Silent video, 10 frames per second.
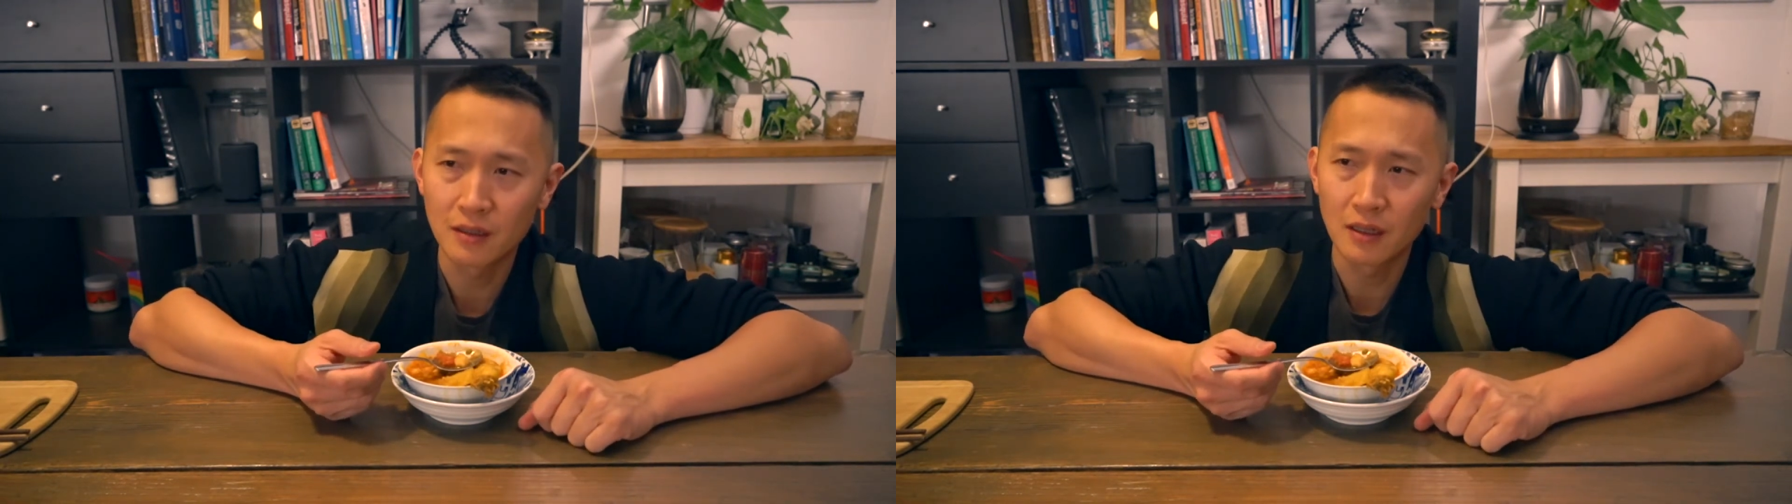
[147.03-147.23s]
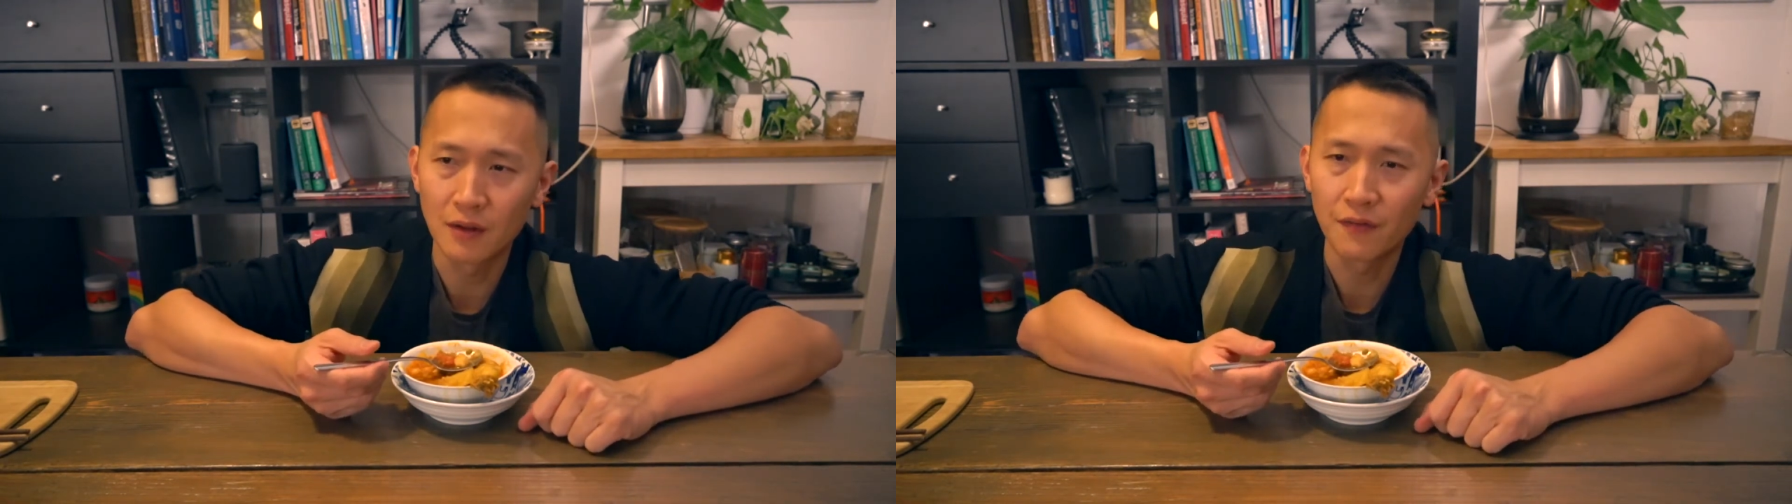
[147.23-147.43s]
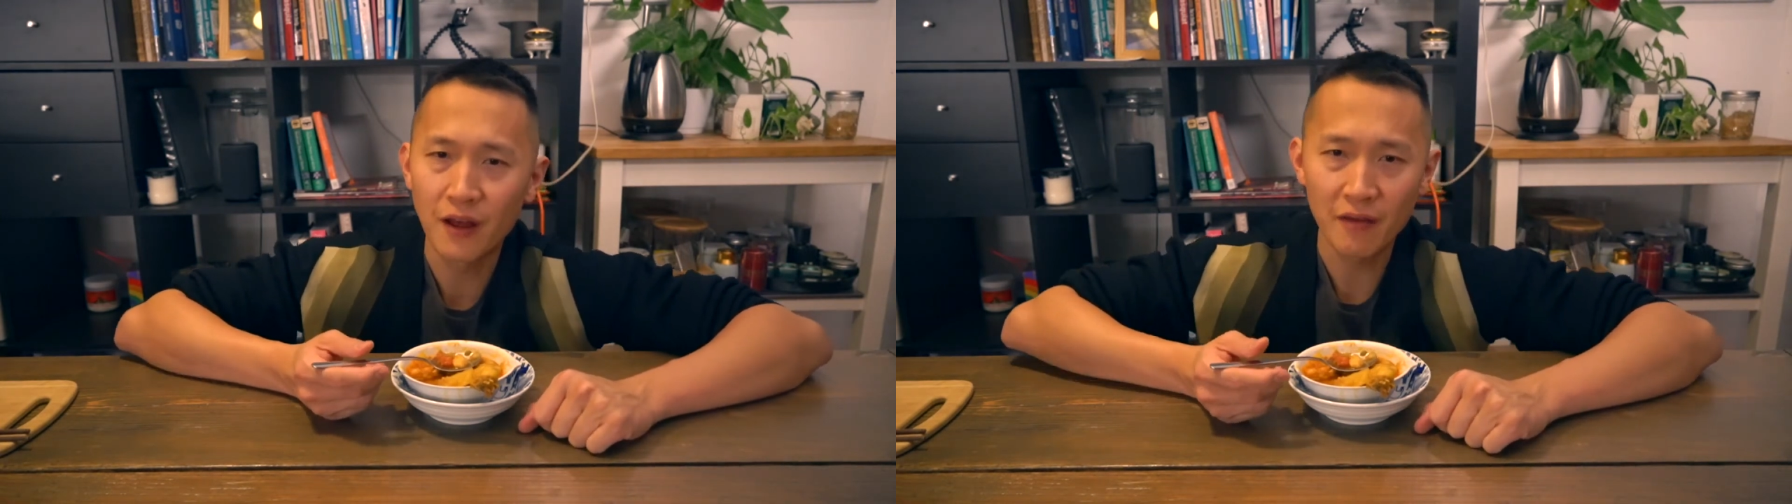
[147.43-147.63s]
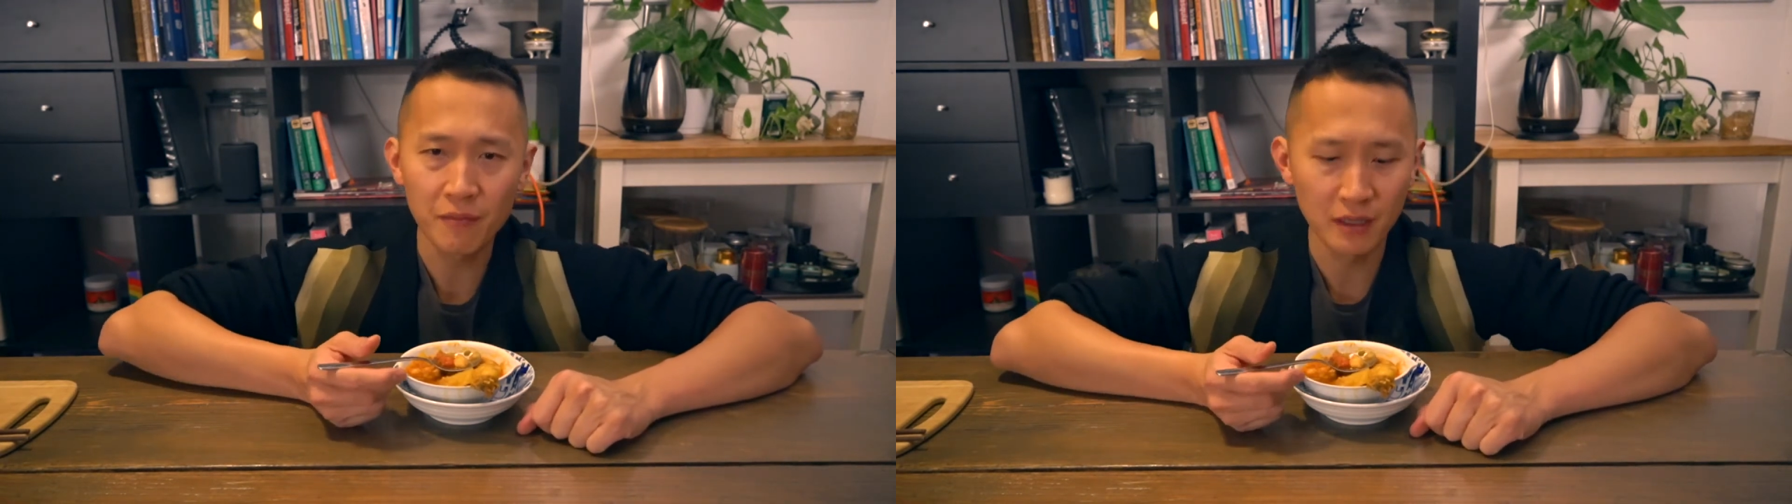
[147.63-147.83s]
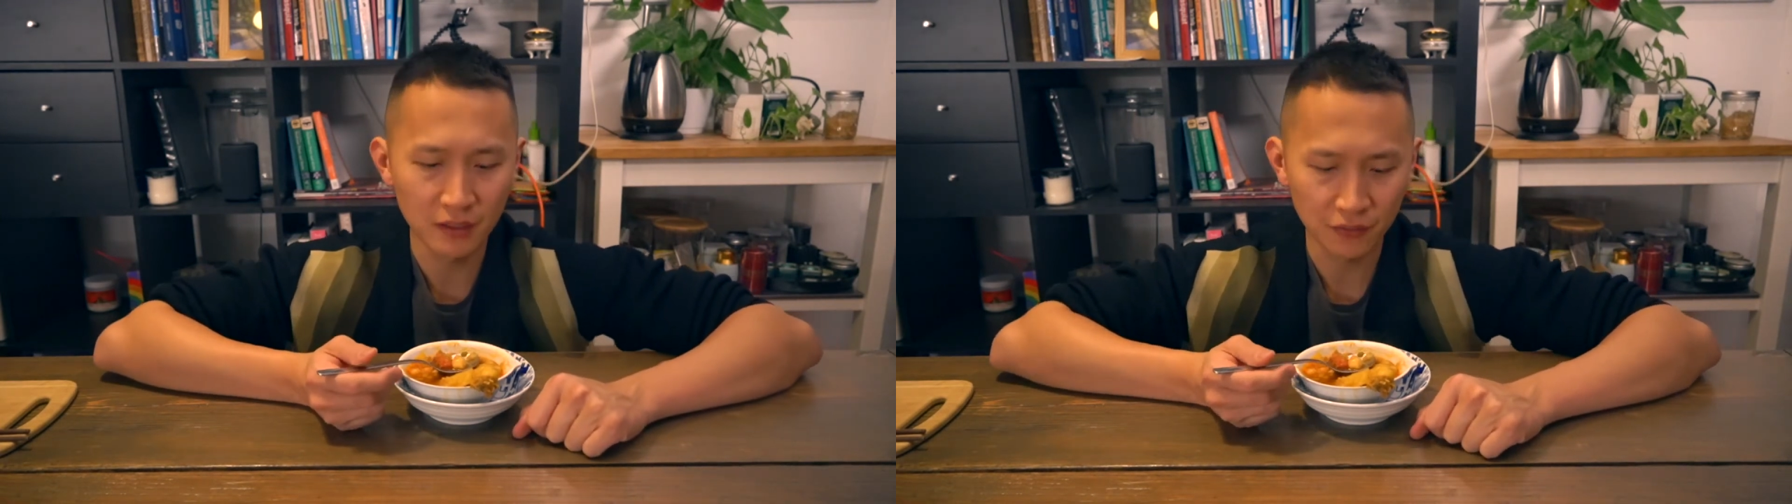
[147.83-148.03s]
5
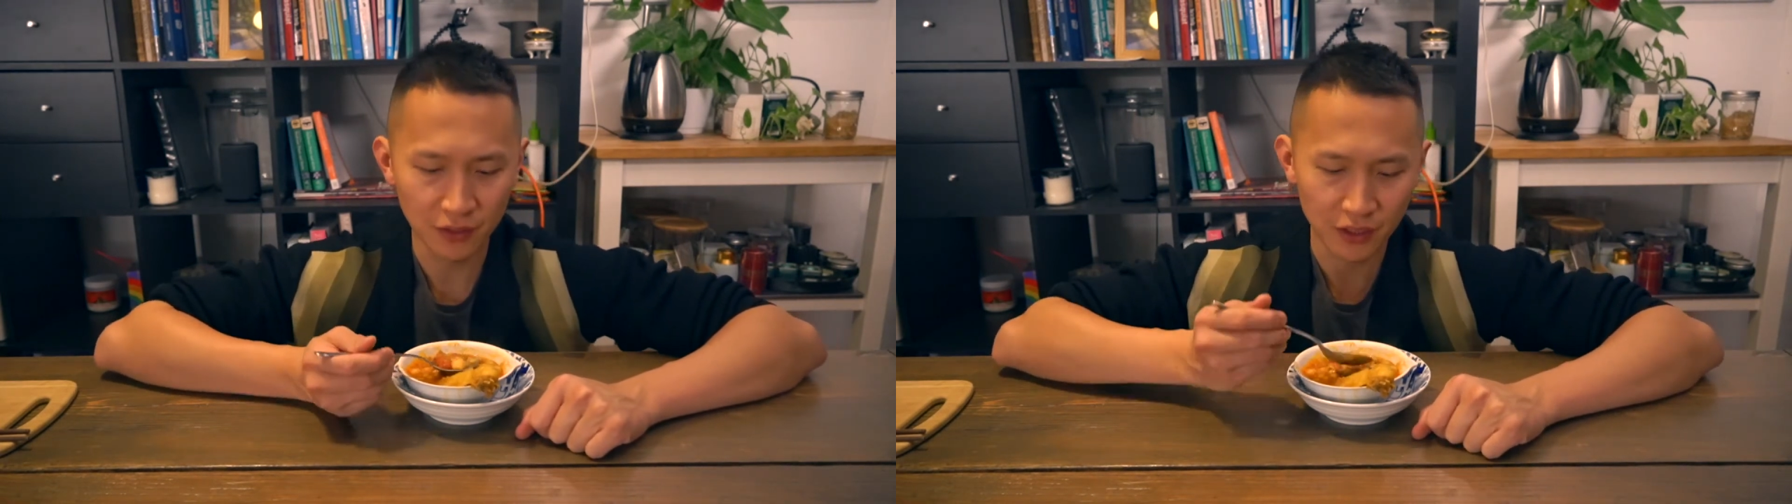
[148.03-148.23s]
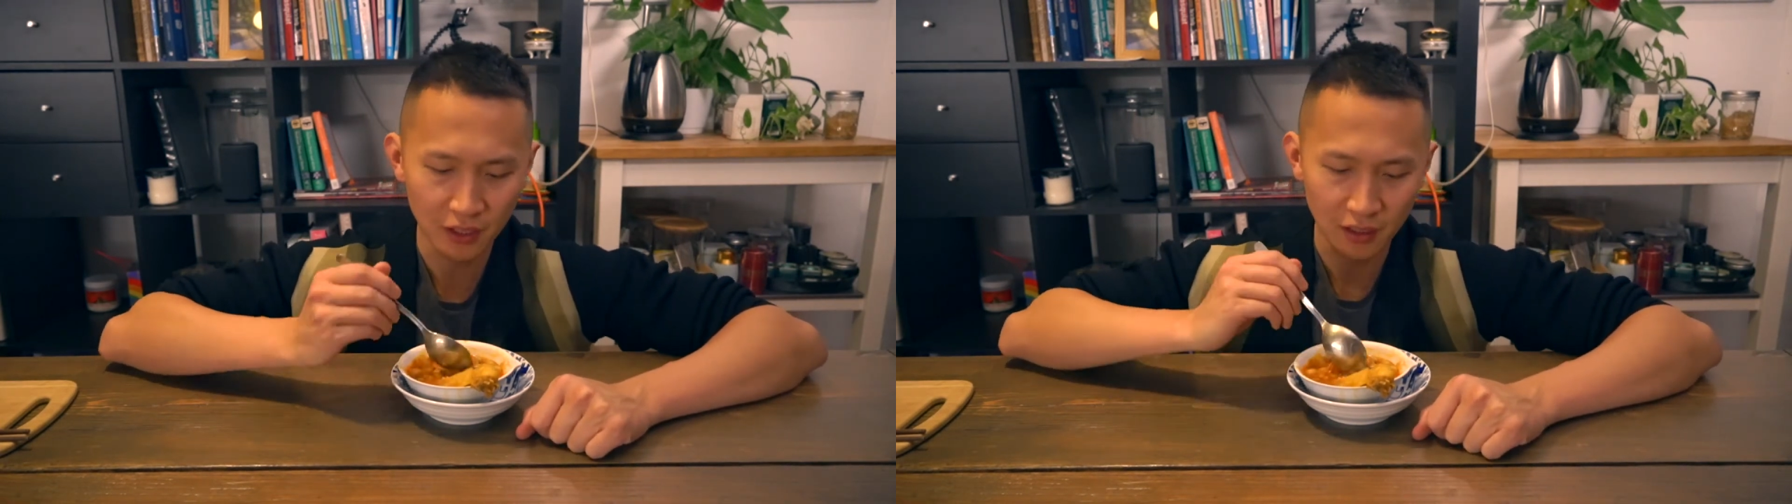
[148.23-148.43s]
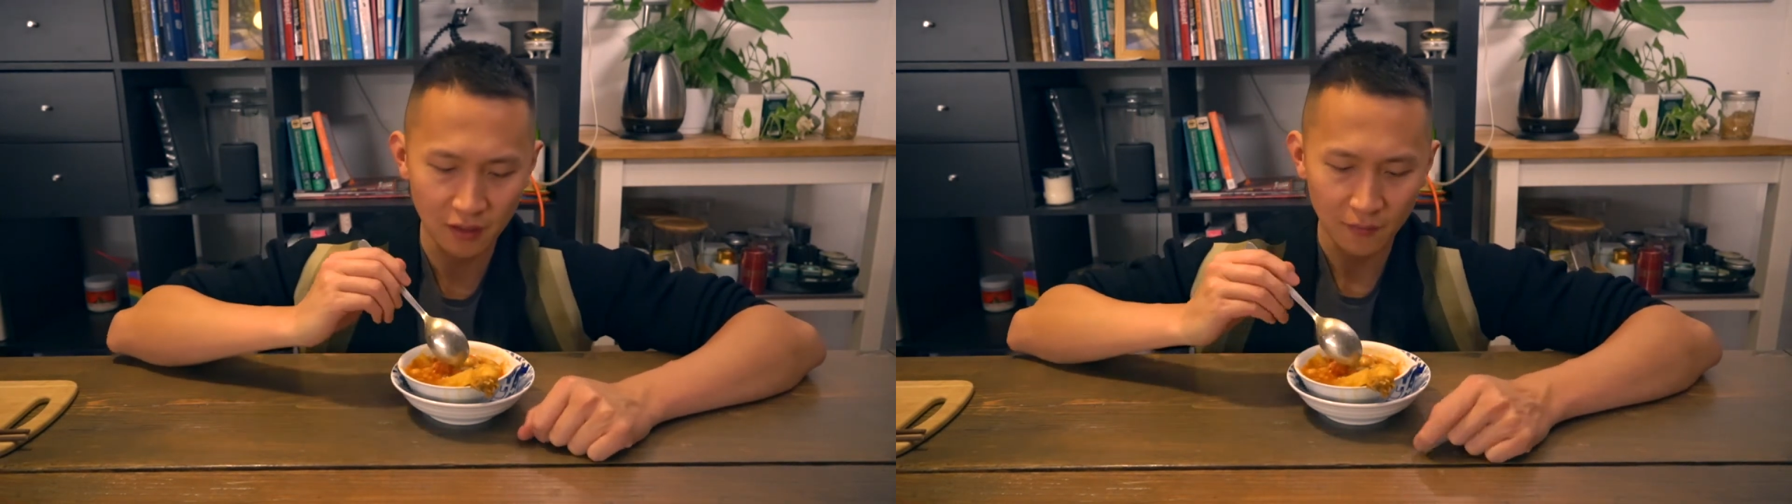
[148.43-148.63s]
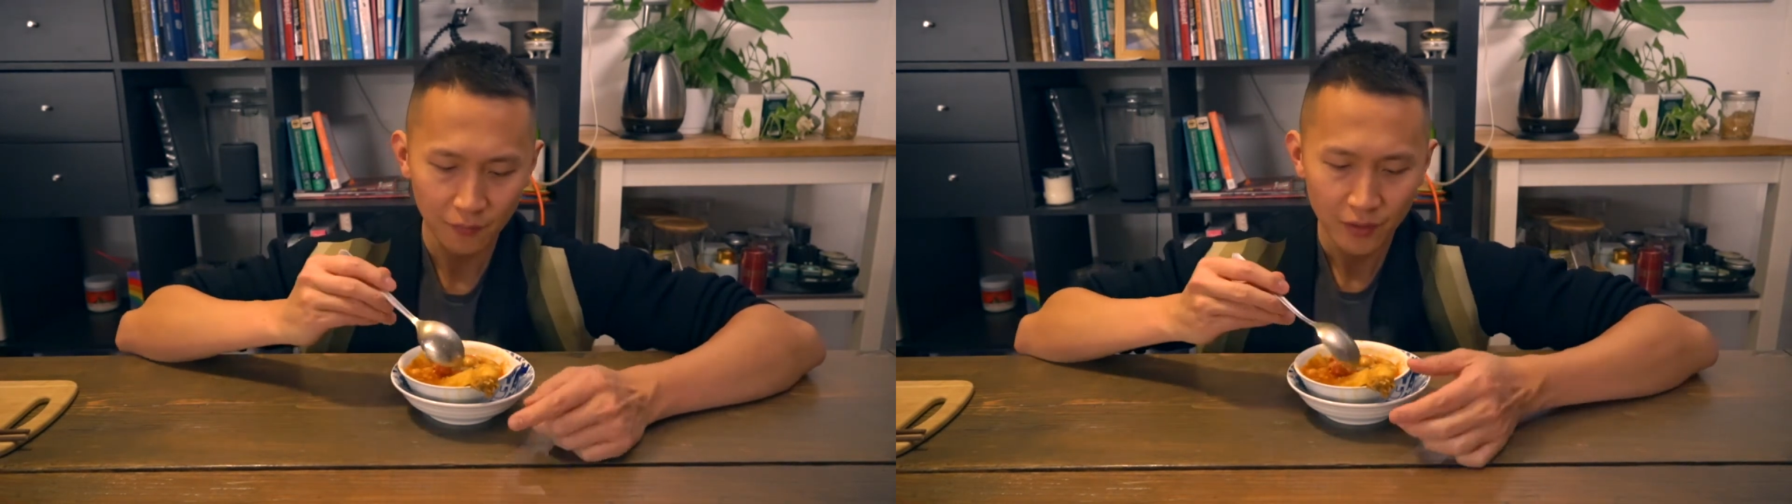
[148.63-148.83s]
minutes for the chicken.